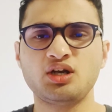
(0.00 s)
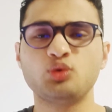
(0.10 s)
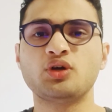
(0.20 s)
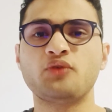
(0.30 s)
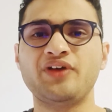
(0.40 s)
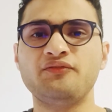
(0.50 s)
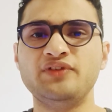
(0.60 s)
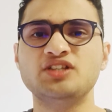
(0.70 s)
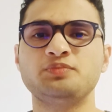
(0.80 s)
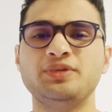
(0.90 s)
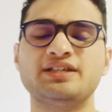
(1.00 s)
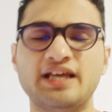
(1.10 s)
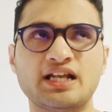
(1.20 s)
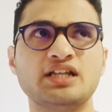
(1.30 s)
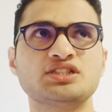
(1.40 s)
to the way we speak
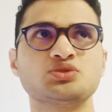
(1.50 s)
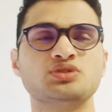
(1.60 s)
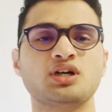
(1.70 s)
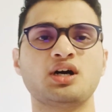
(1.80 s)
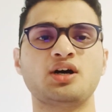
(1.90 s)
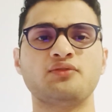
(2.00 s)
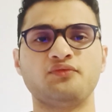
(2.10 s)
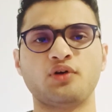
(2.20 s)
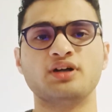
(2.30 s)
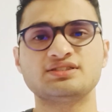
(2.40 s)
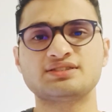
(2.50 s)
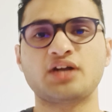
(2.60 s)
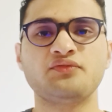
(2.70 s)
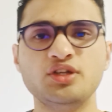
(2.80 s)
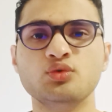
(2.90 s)
English, to the words
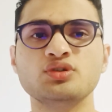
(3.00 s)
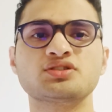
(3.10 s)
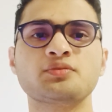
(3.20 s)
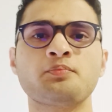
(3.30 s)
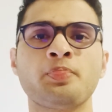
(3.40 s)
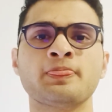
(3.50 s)
that we use.